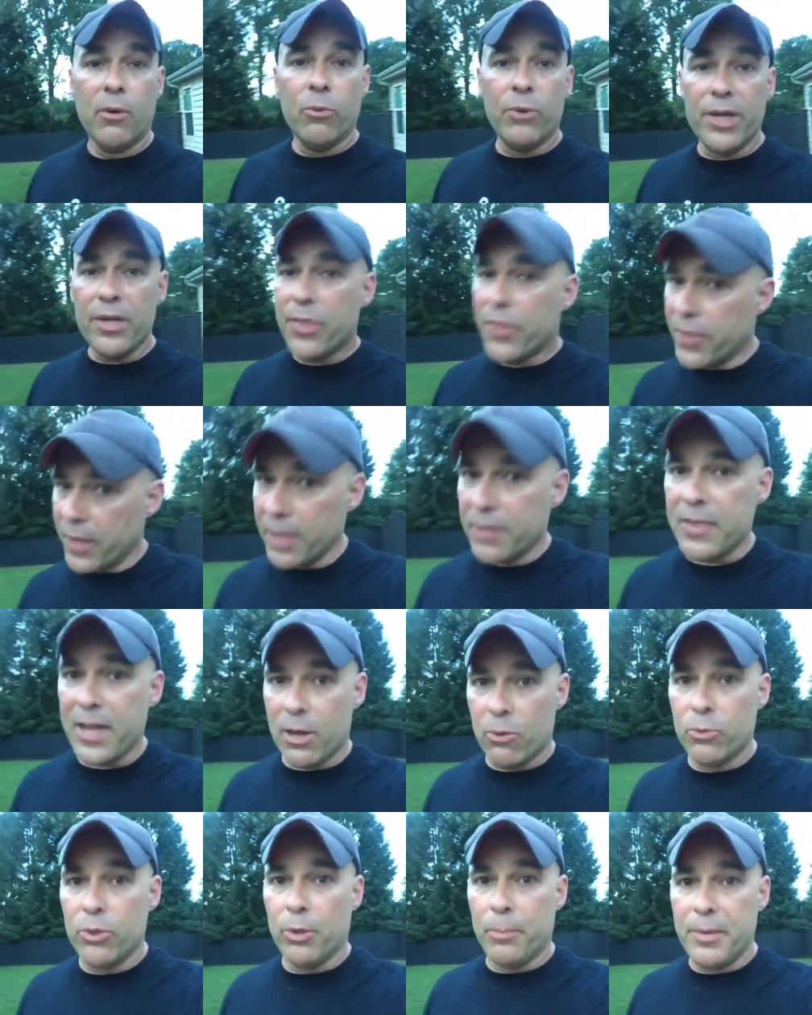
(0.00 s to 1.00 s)
We think
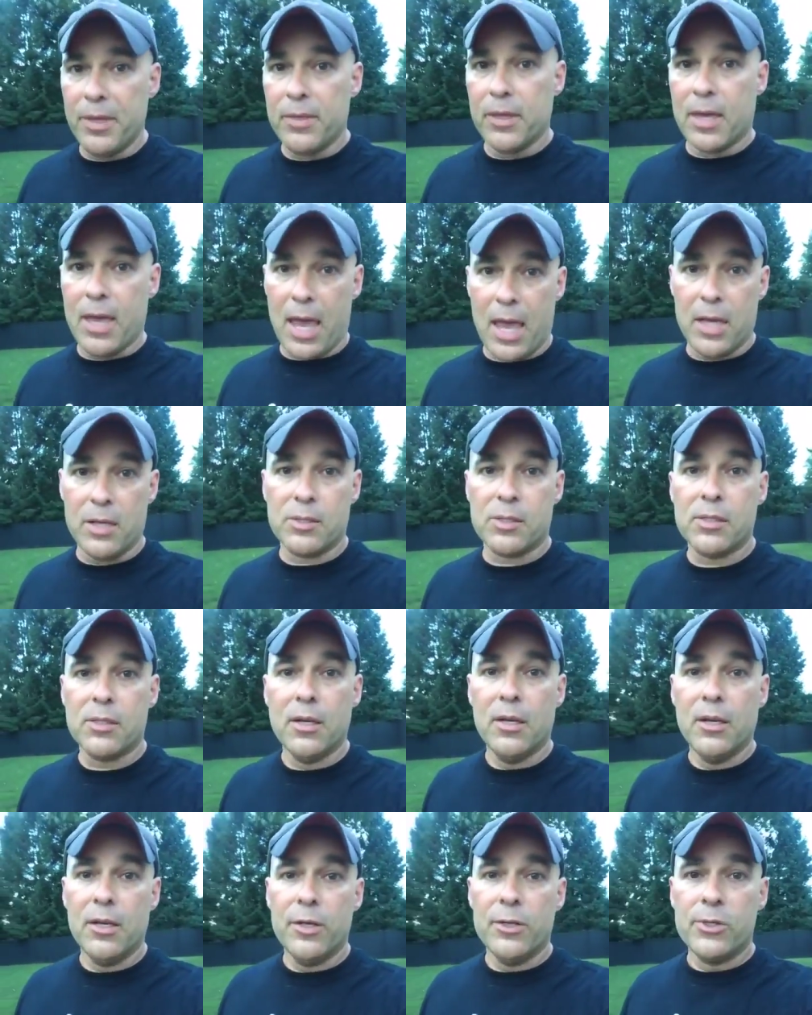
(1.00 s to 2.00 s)
that will be the case.
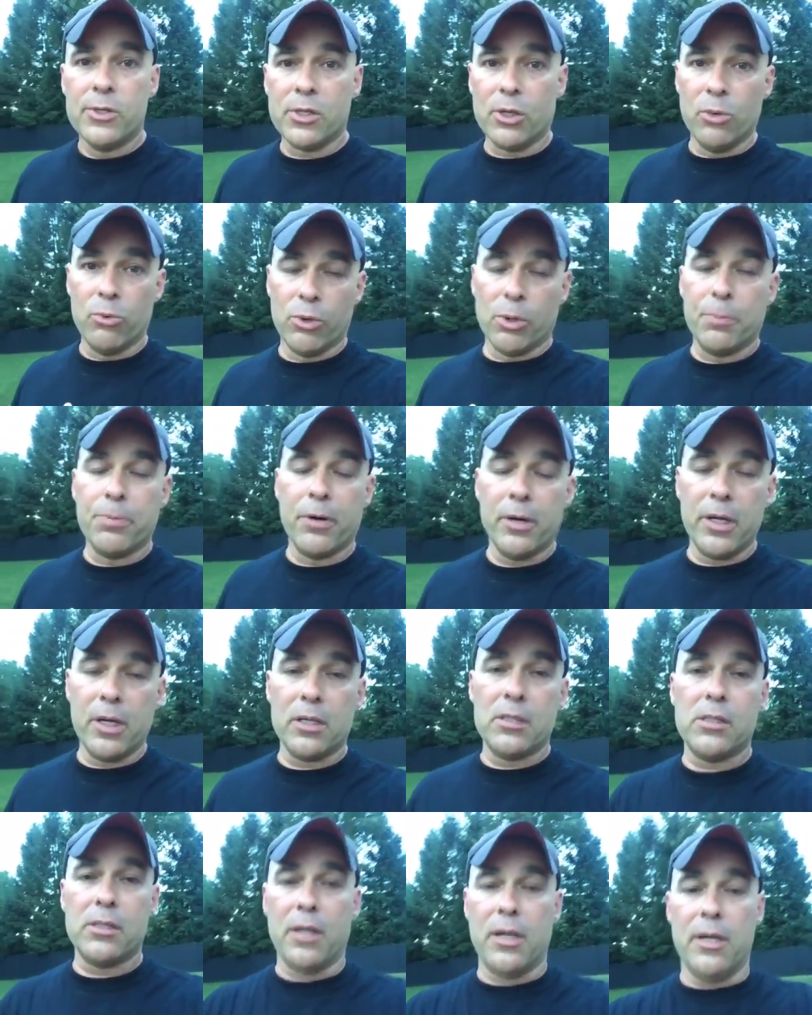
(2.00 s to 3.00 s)
So we're pretty
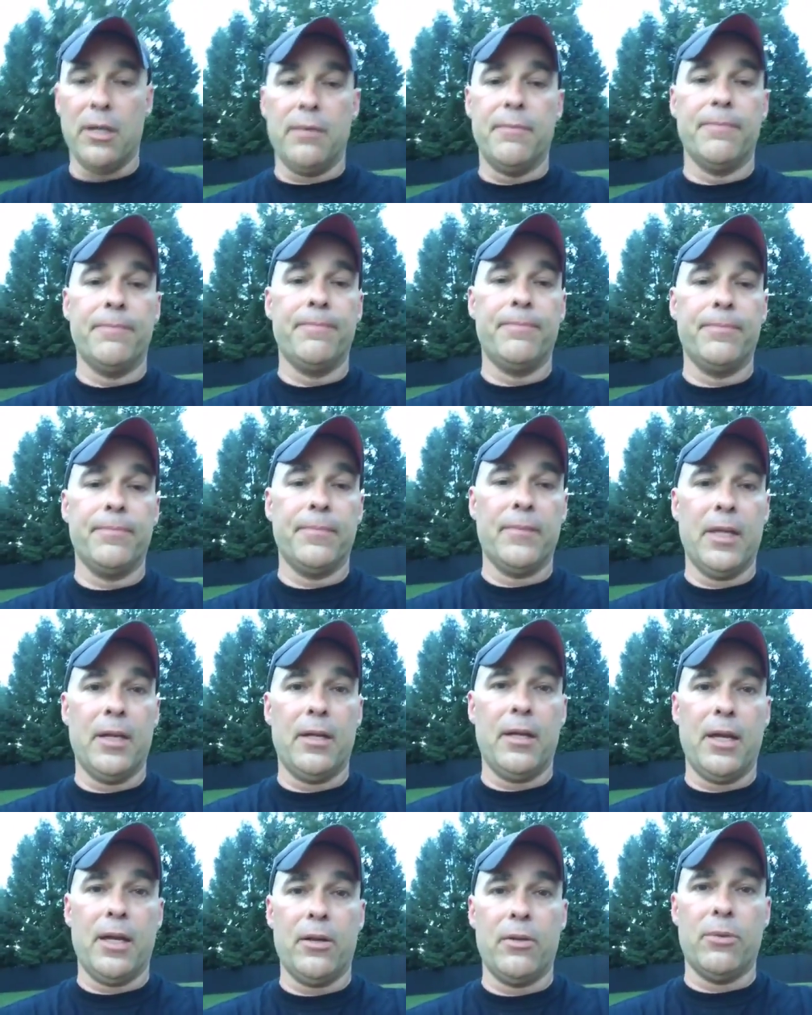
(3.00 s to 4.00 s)
excited.
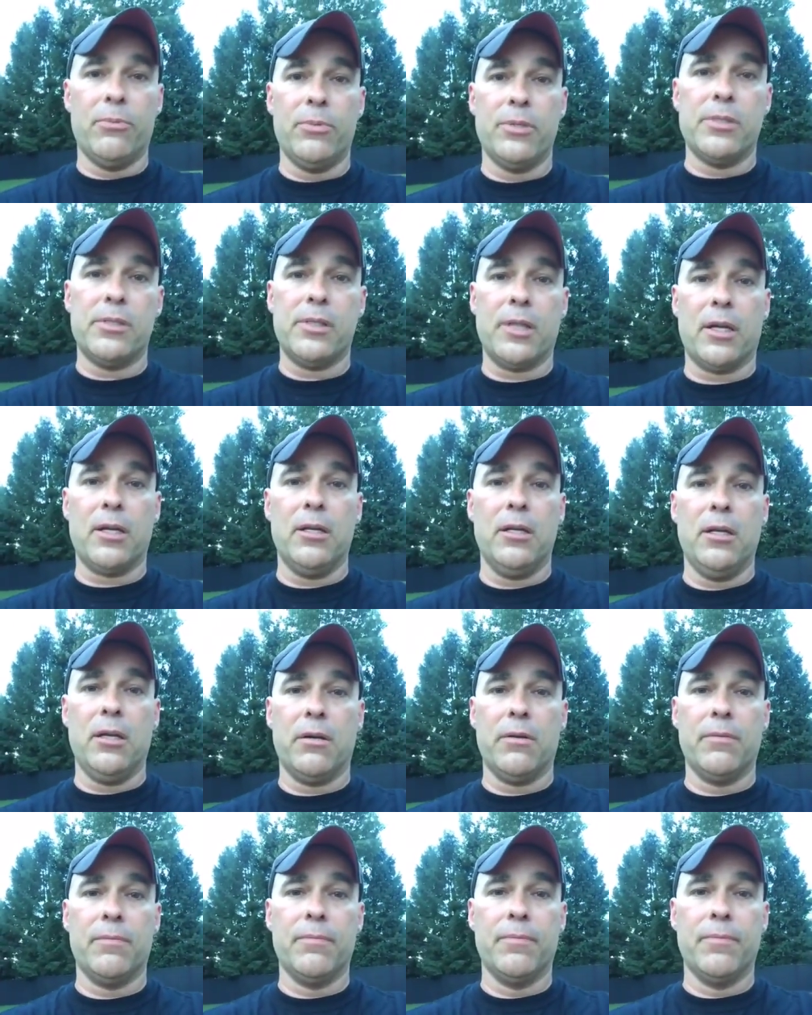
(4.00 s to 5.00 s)
And hang on 1 second here.